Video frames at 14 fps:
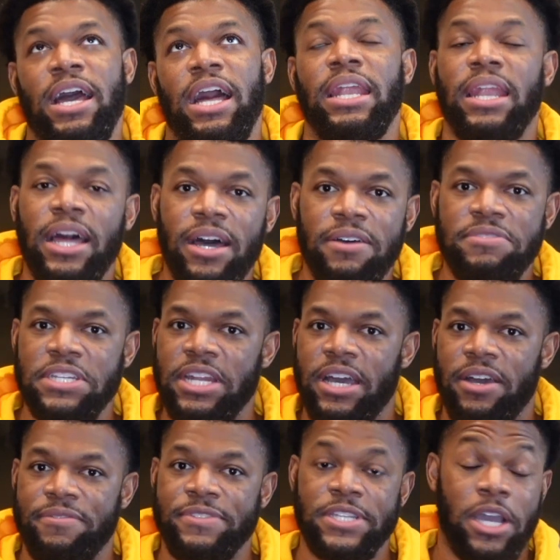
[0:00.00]
loved
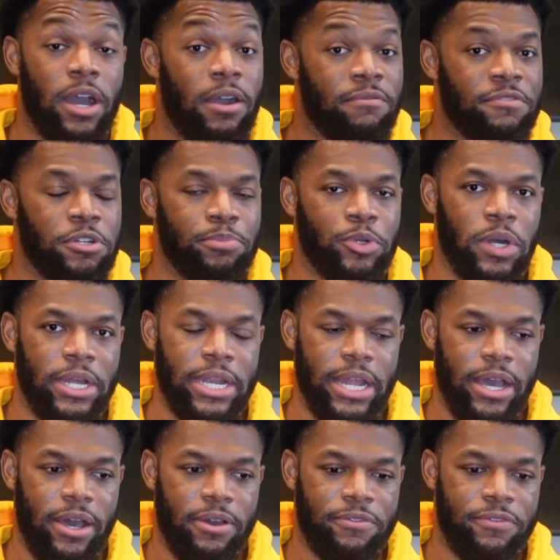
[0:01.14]
enough, comfortable
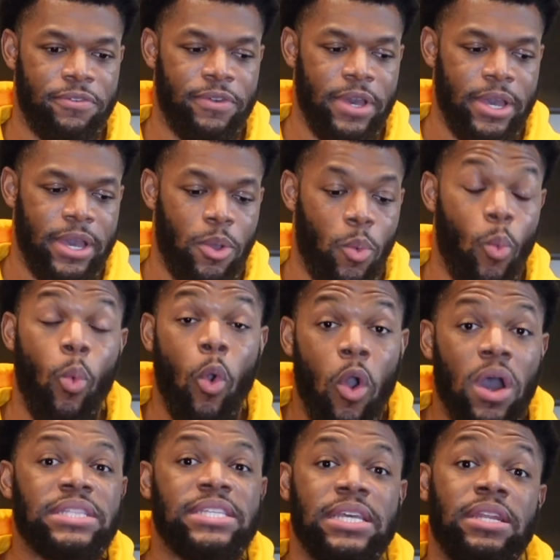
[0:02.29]
enough,
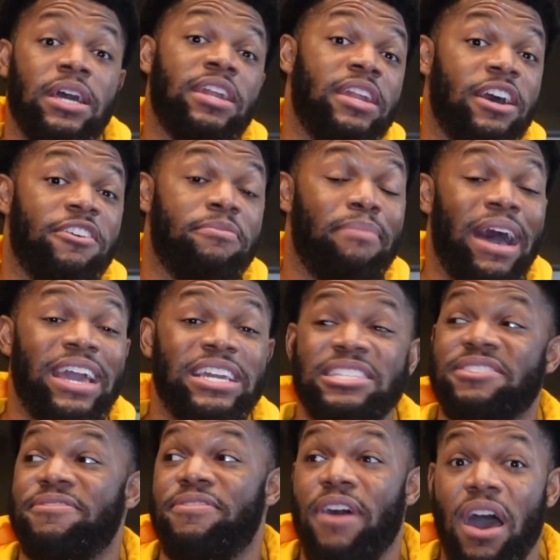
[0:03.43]
wanted enough by
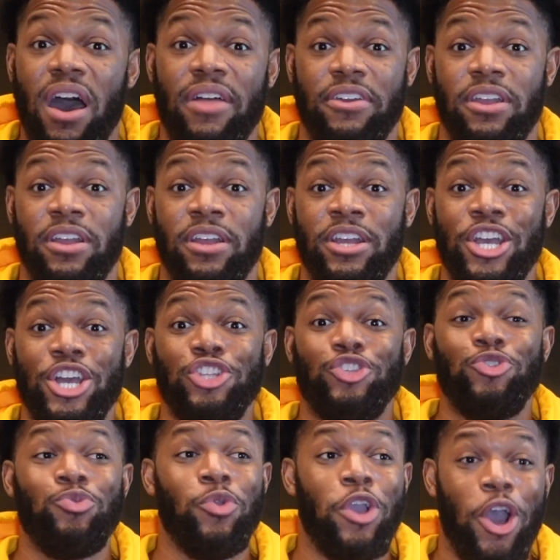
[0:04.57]
his father
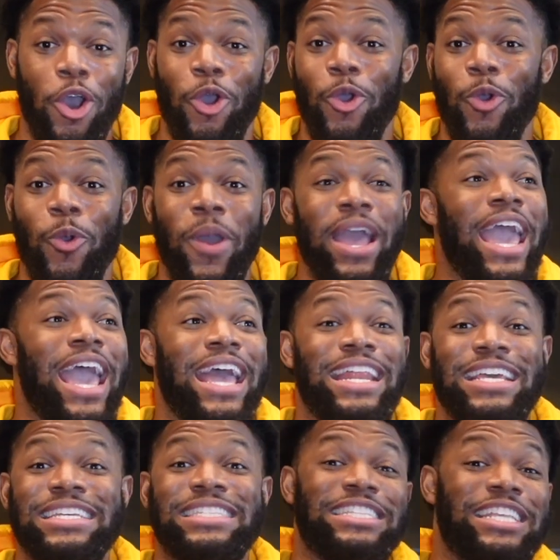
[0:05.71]
to go at
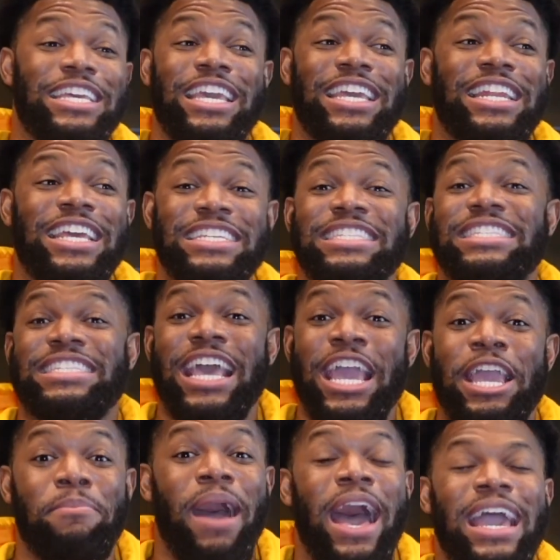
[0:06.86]
in his
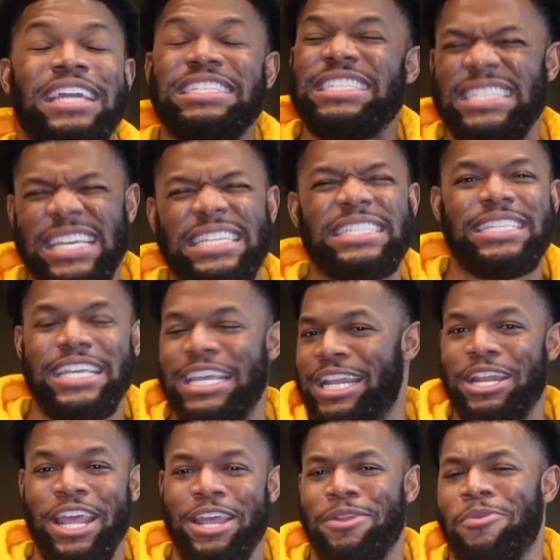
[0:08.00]
same height, 16,
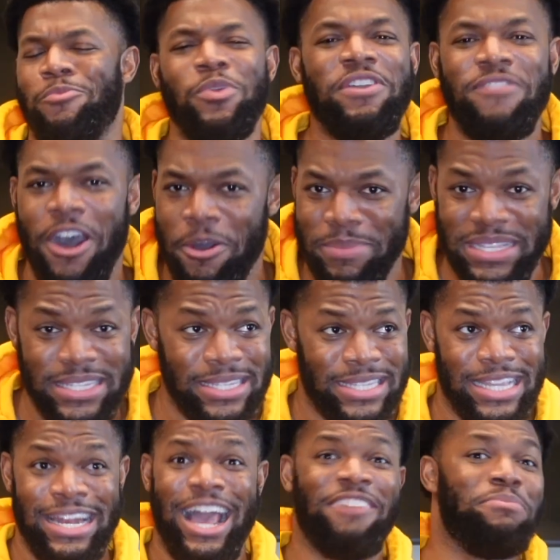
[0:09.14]
and we've all been
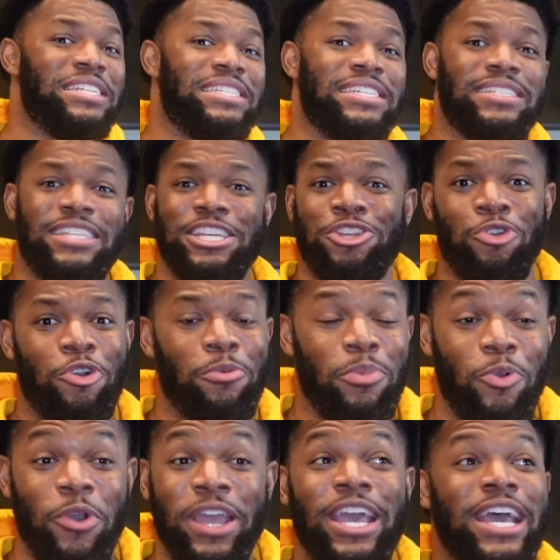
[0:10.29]
16. I've been a 16-year-old
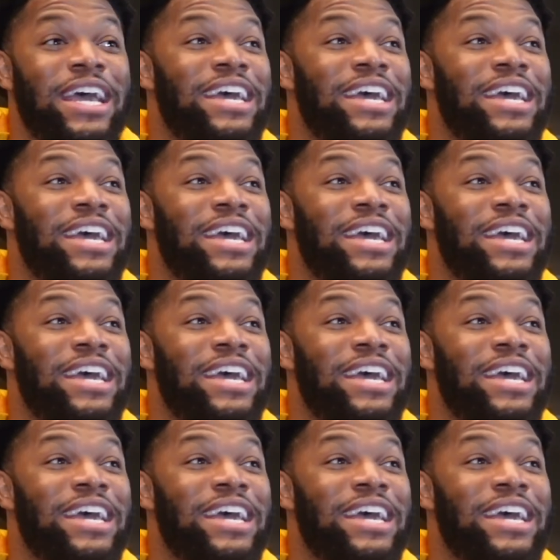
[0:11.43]
boy,